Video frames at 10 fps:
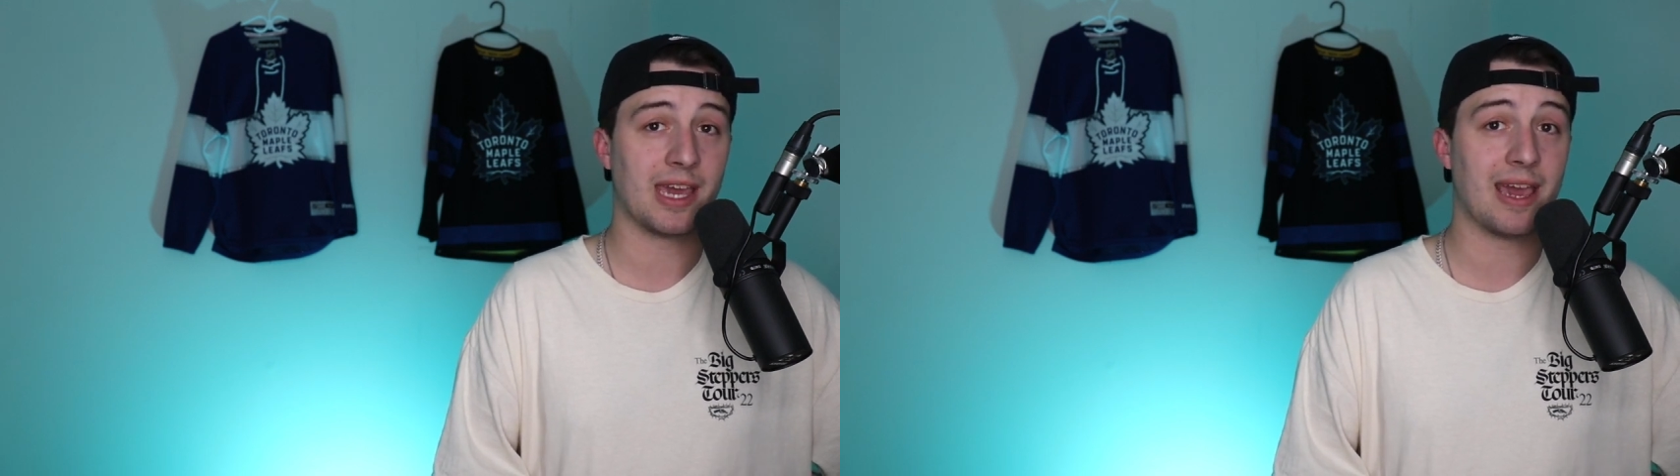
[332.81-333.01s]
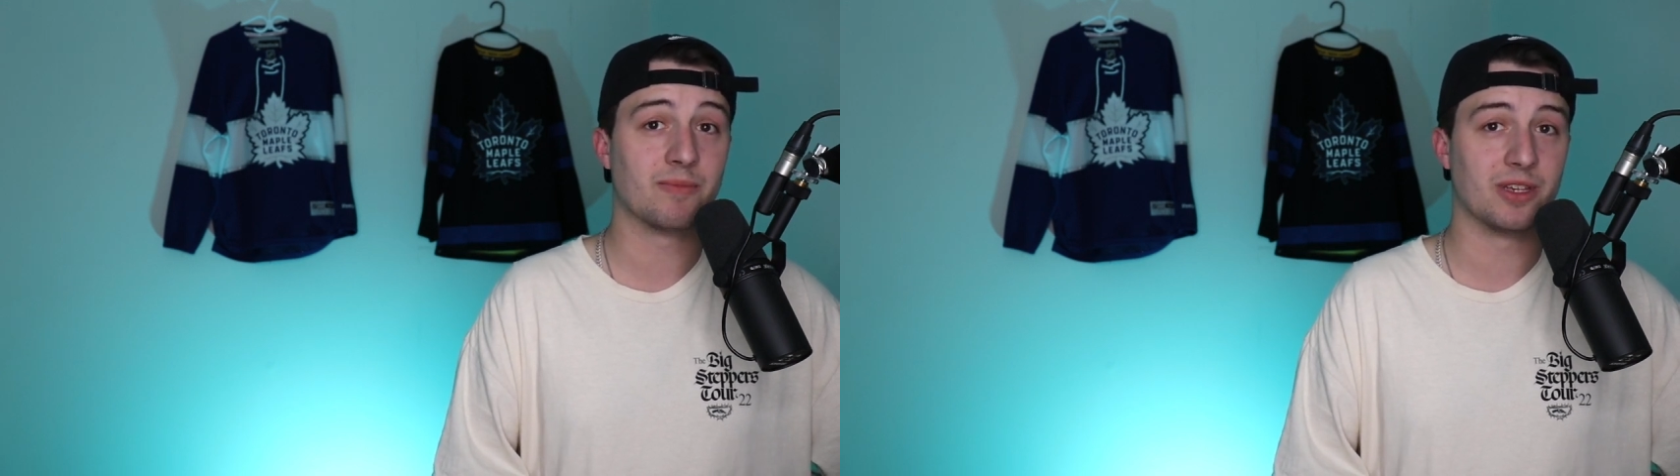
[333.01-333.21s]

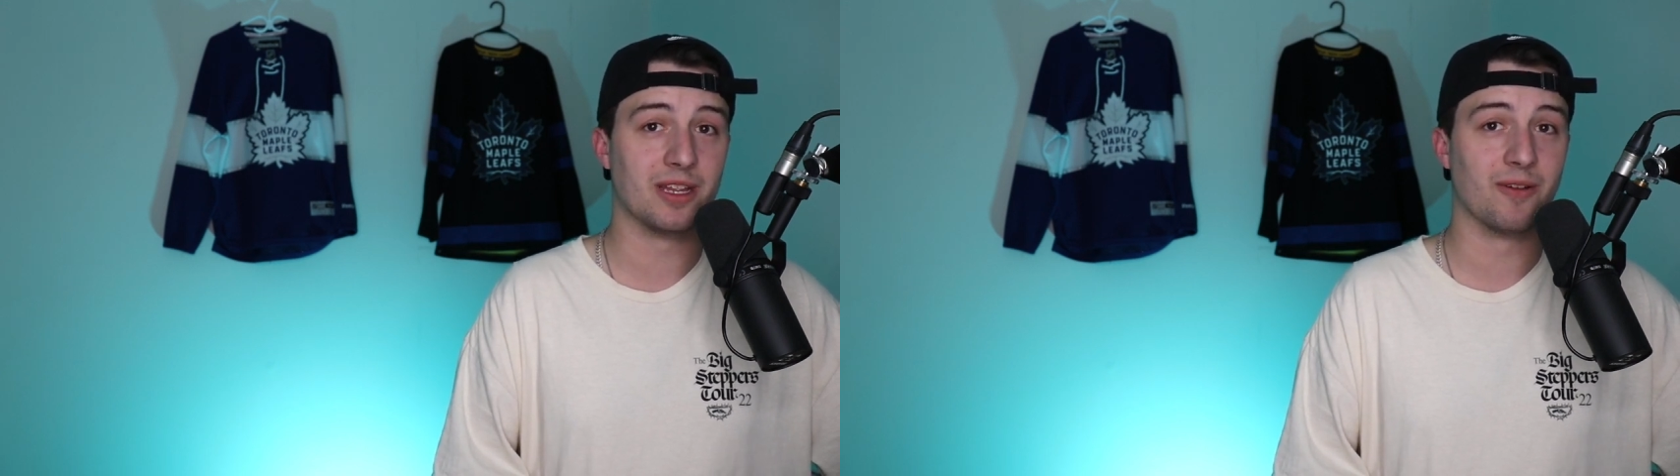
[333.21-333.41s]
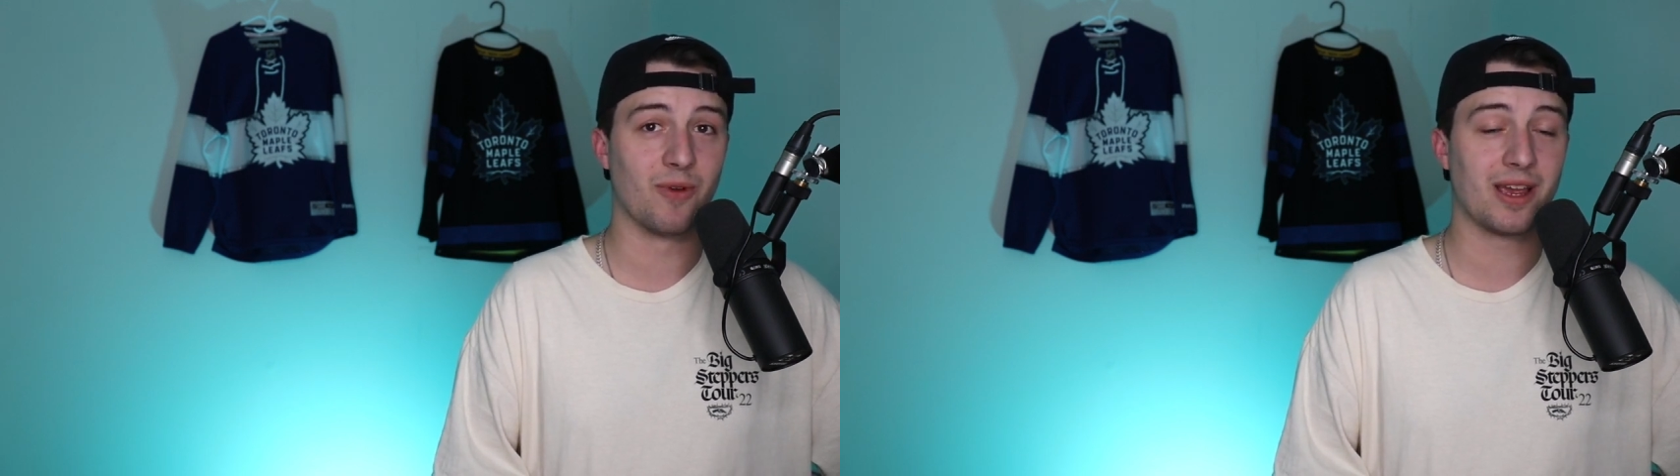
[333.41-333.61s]
games
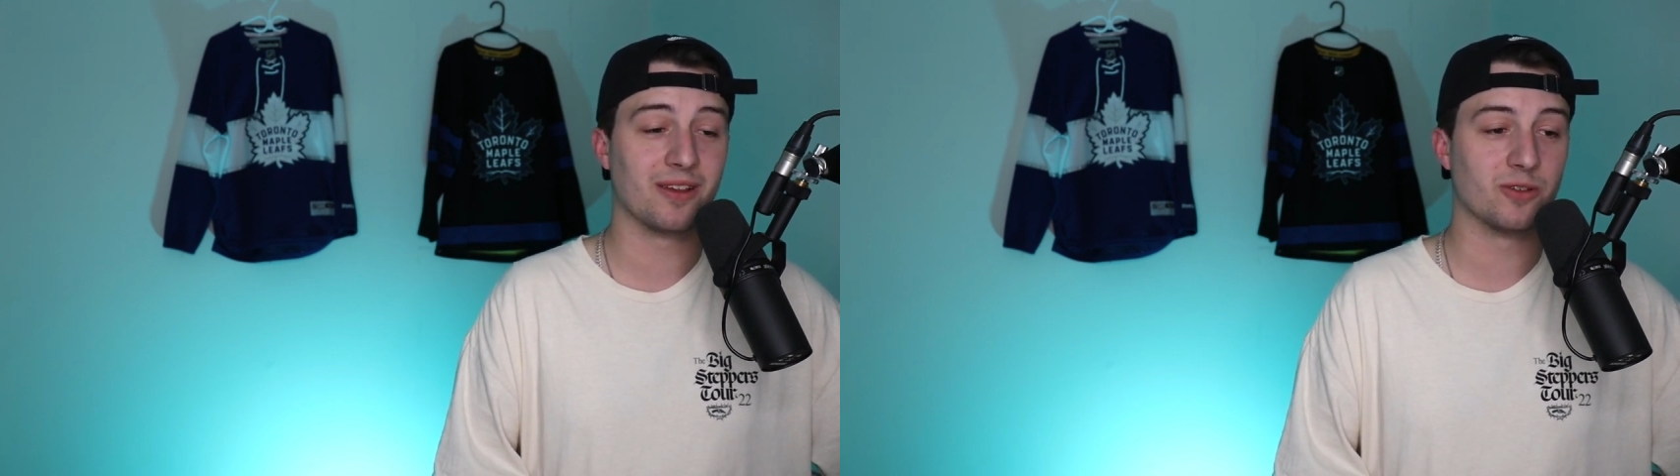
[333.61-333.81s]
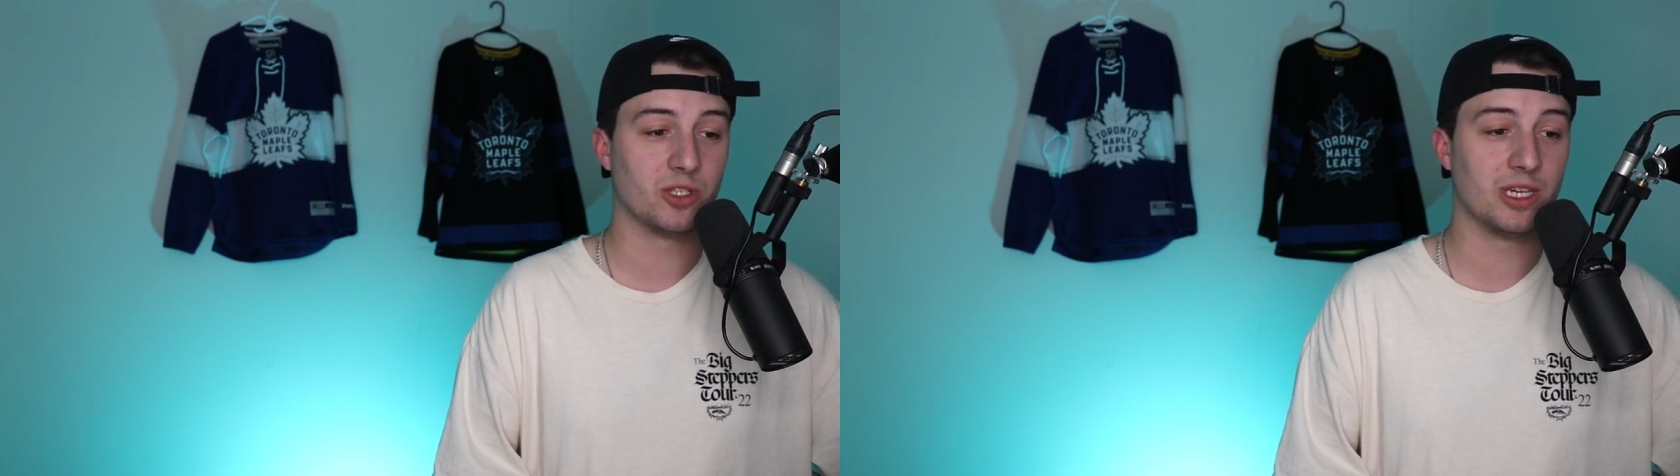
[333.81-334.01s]
in the
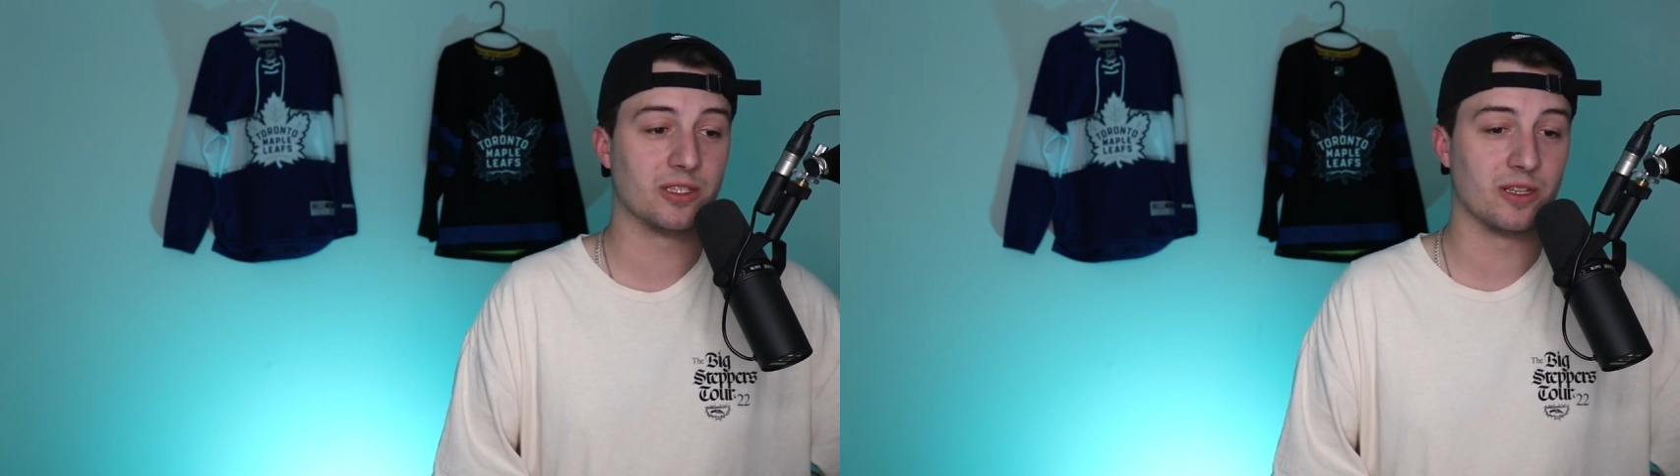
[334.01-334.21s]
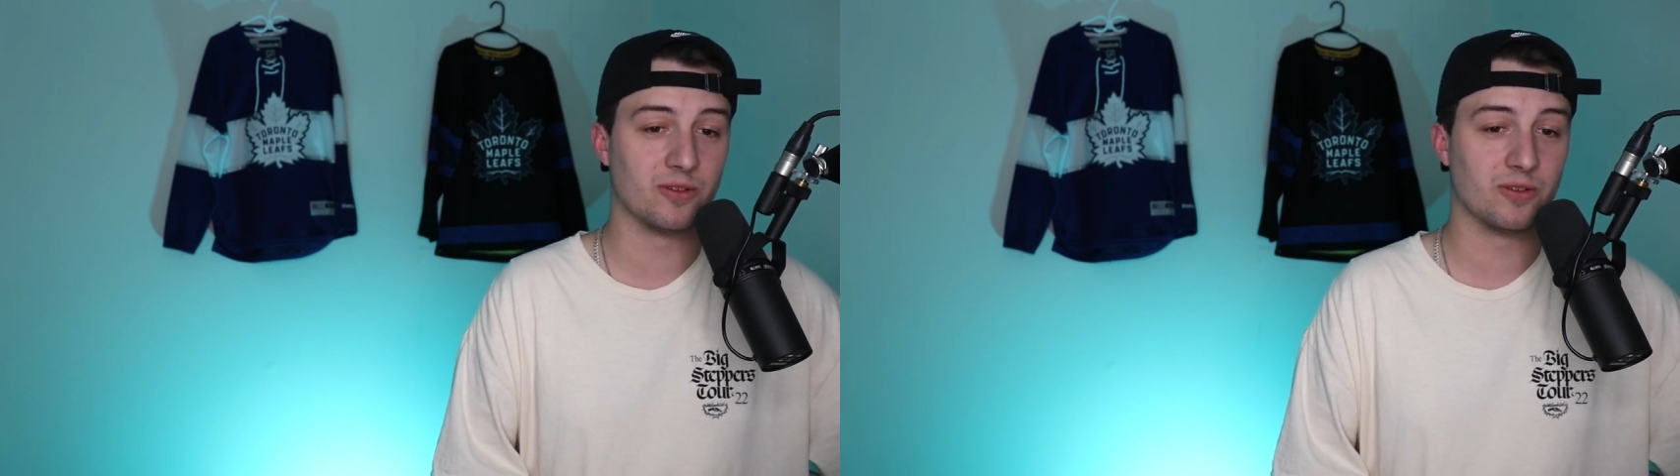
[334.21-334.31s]
regular season.